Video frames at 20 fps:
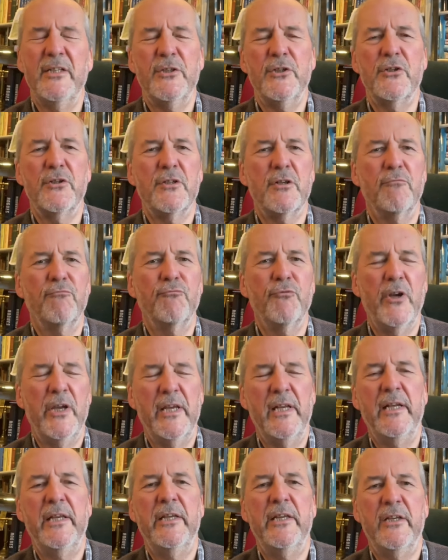just a
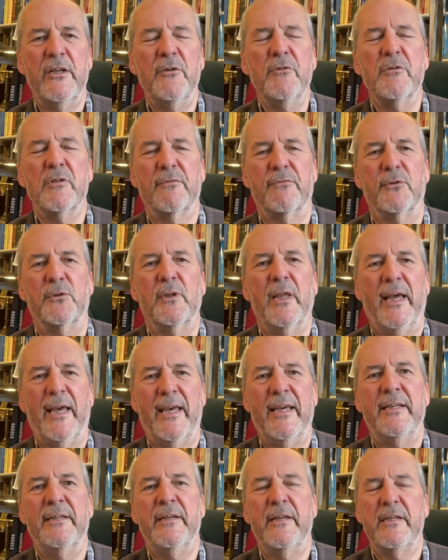really useful,
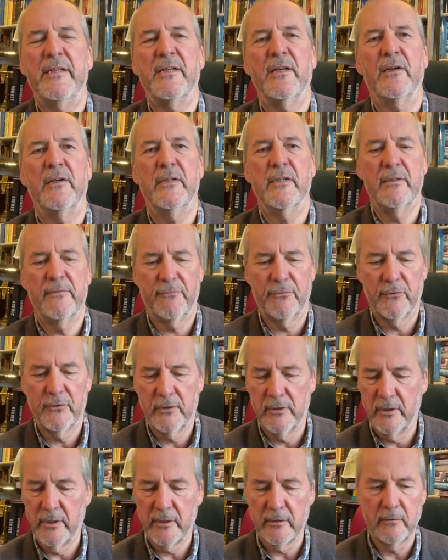handy size
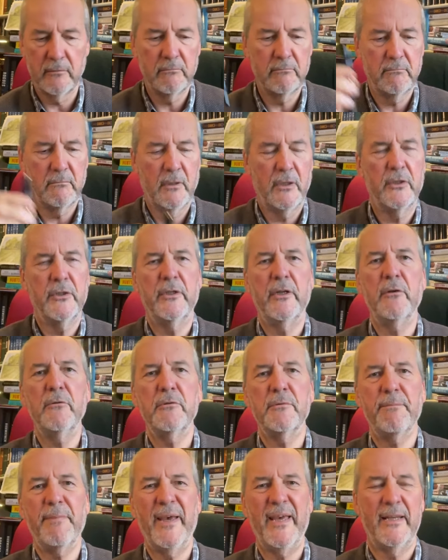for a little
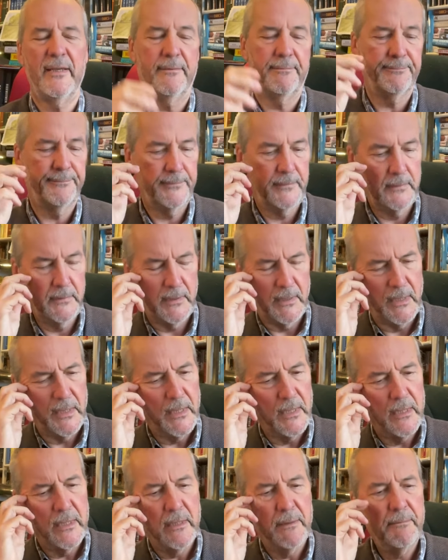note pen.
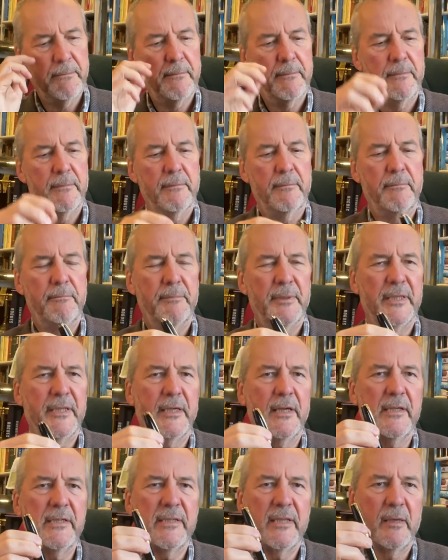But
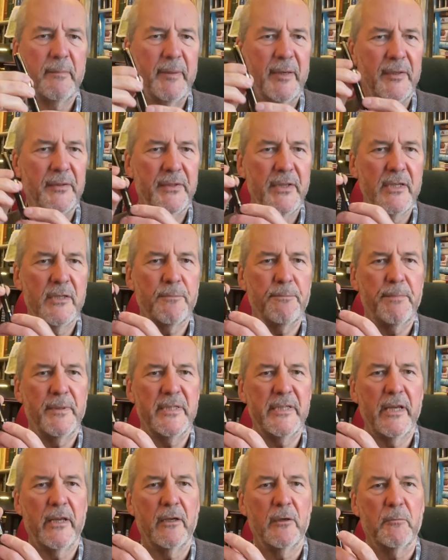the nice thing about this
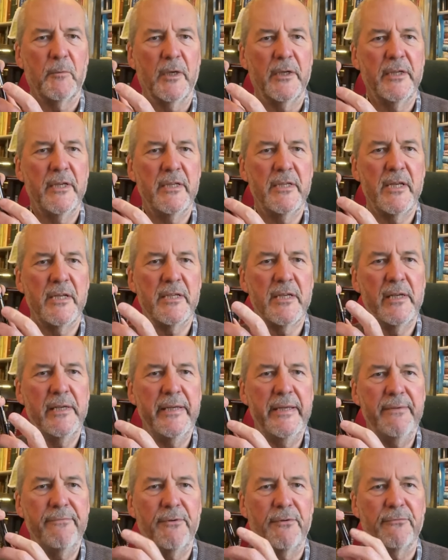particular one is it's a
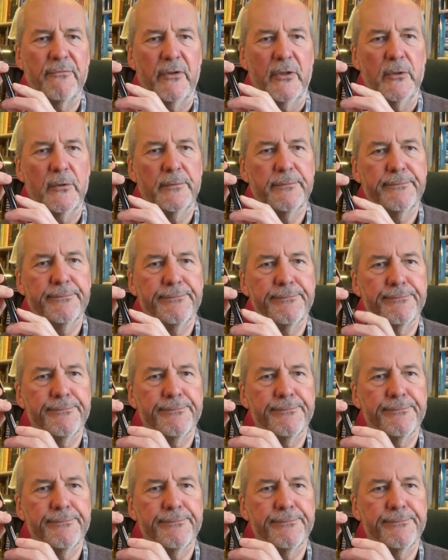lever fill.